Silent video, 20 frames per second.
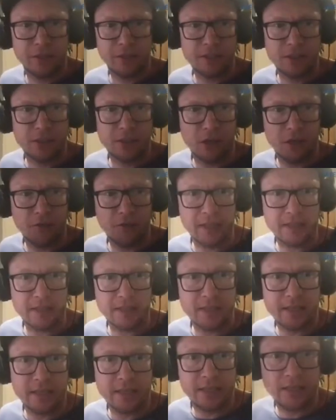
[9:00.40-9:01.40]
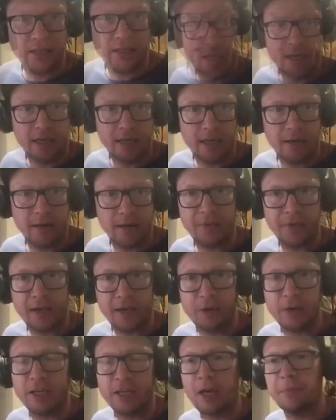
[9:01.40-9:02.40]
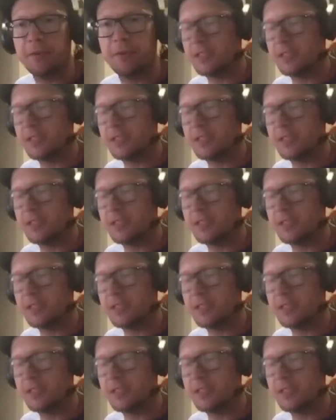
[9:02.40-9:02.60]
solve and see, a quick couple of